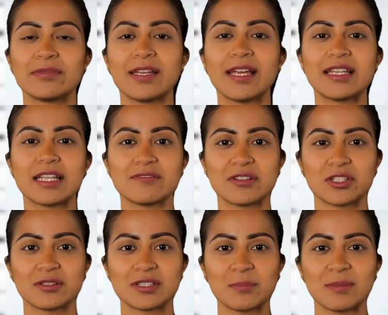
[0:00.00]
Thank you for
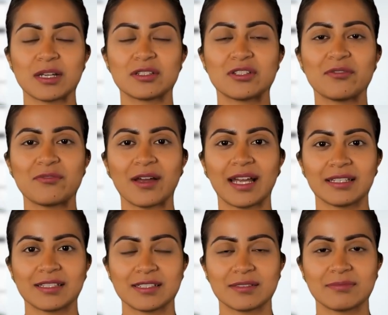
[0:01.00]
choosing me as your
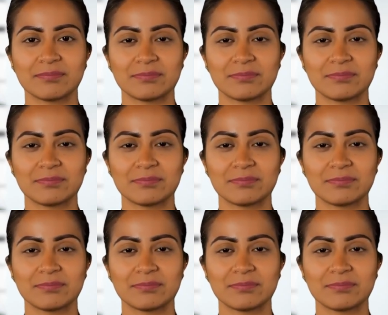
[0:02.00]
friend.